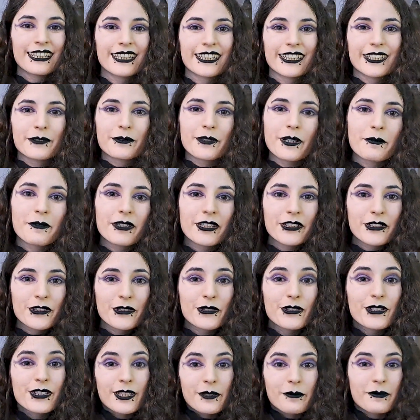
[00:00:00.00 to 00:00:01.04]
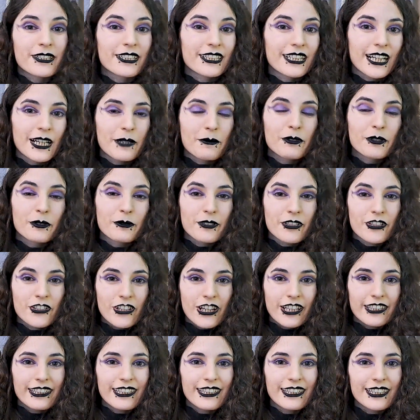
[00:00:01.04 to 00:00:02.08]
Remember to subscribe to my
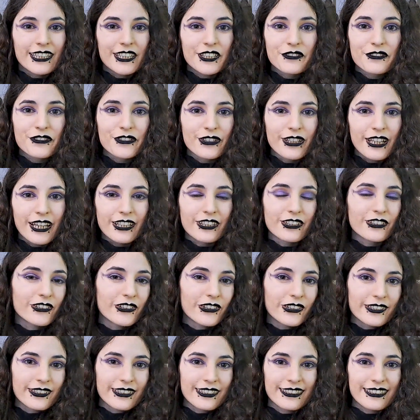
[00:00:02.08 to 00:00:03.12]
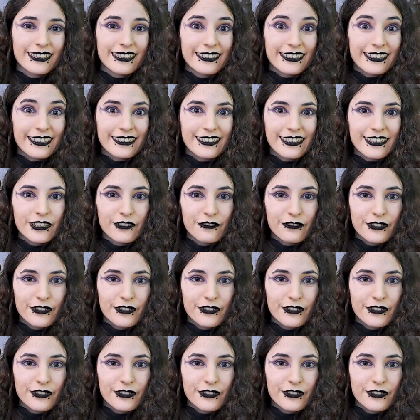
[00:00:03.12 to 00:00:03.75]
channel if you like ghost and alternative